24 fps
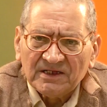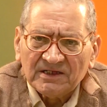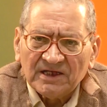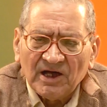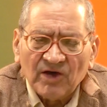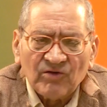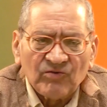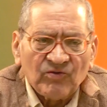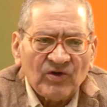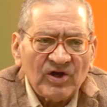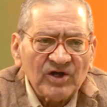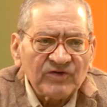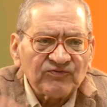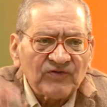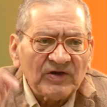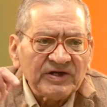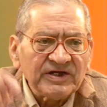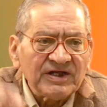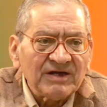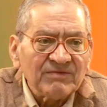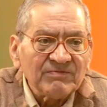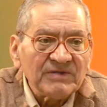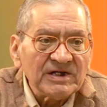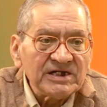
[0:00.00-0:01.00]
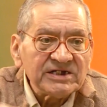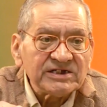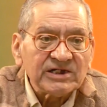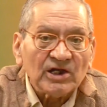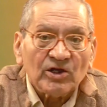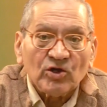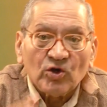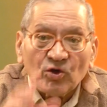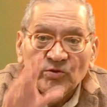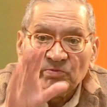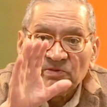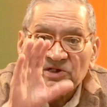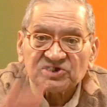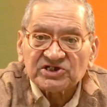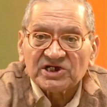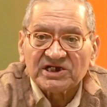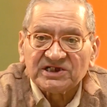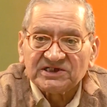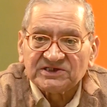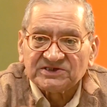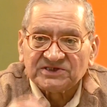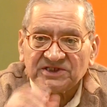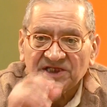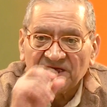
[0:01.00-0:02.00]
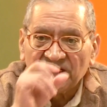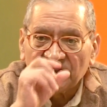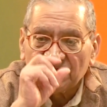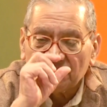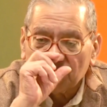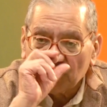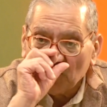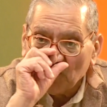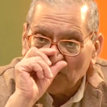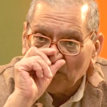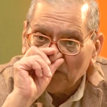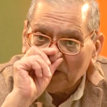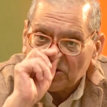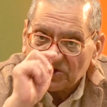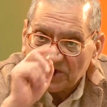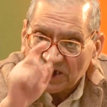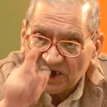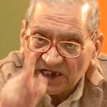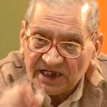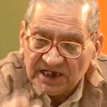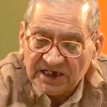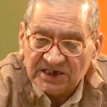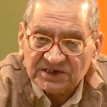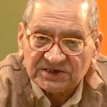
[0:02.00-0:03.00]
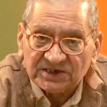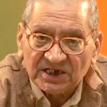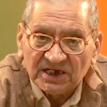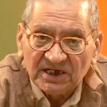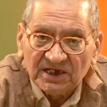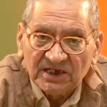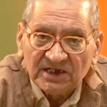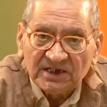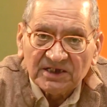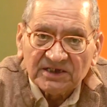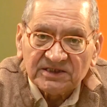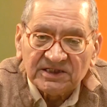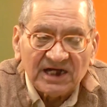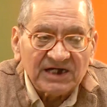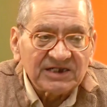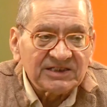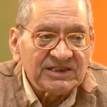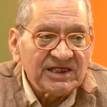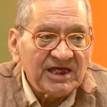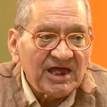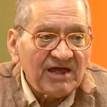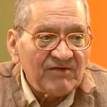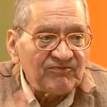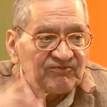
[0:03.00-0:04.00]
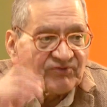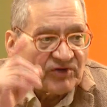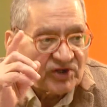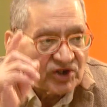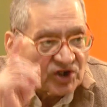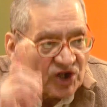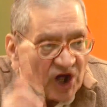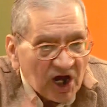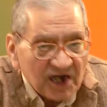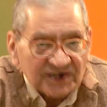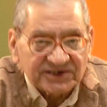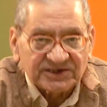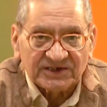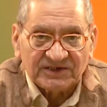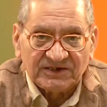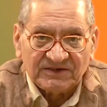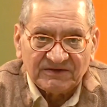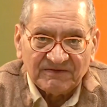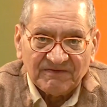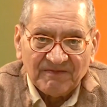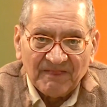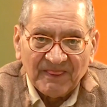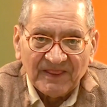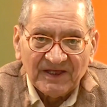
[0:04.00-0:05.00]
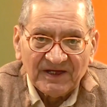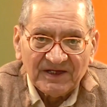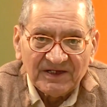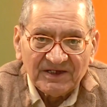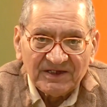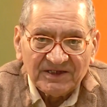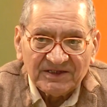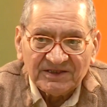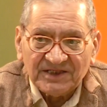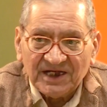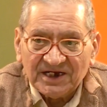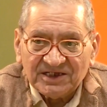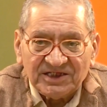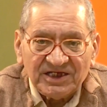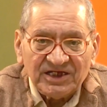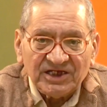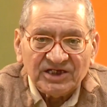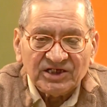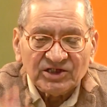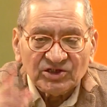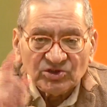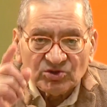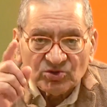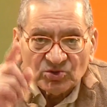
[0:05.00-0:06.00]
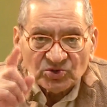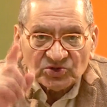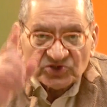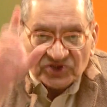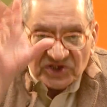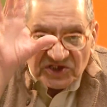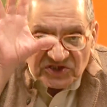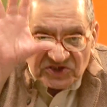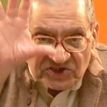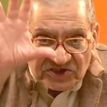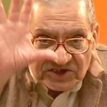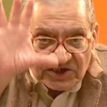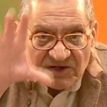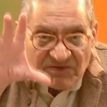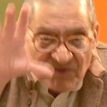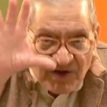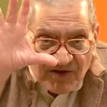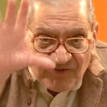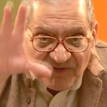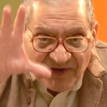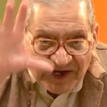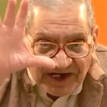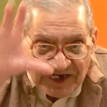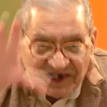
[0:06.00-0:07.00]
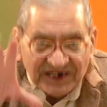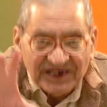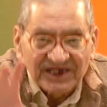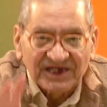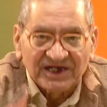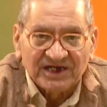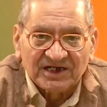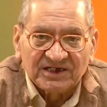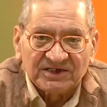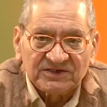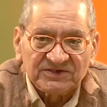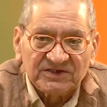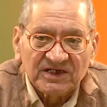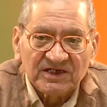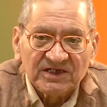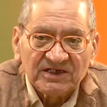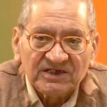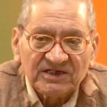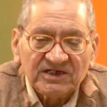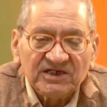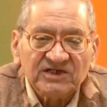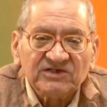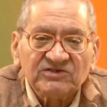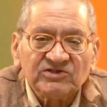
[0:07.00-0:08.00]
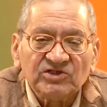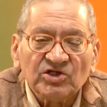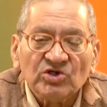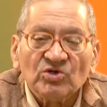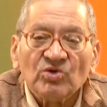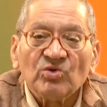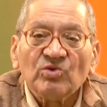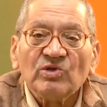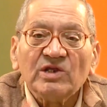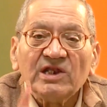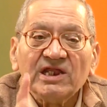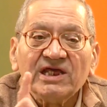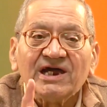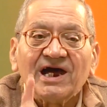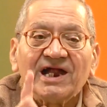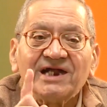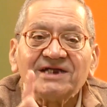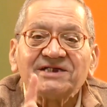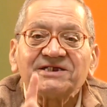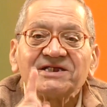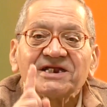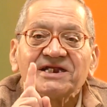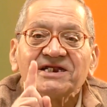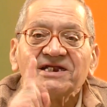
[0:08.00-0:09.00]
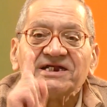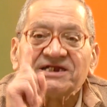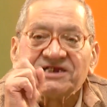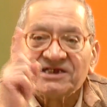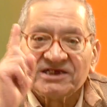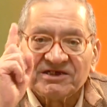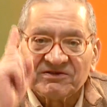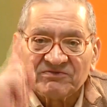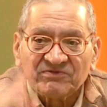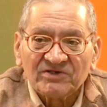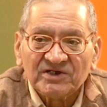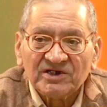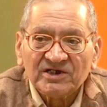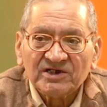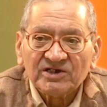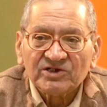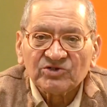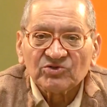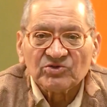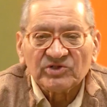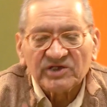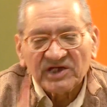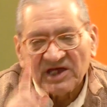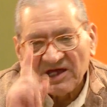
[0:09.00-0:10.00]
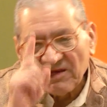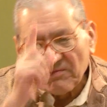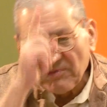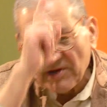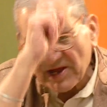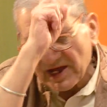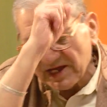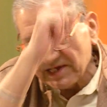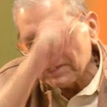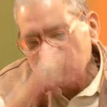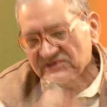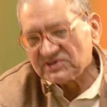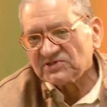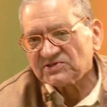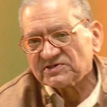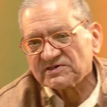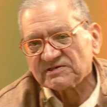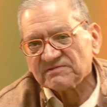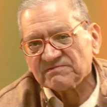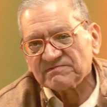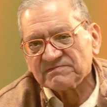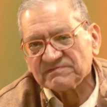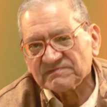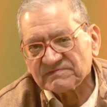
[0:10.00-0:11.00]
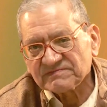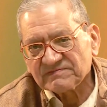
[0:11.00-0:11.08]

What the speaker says: What fundamental omission is there? The omission is that they have forgotten that the Hindu system of ideas is the only alternative to the Hebraic system.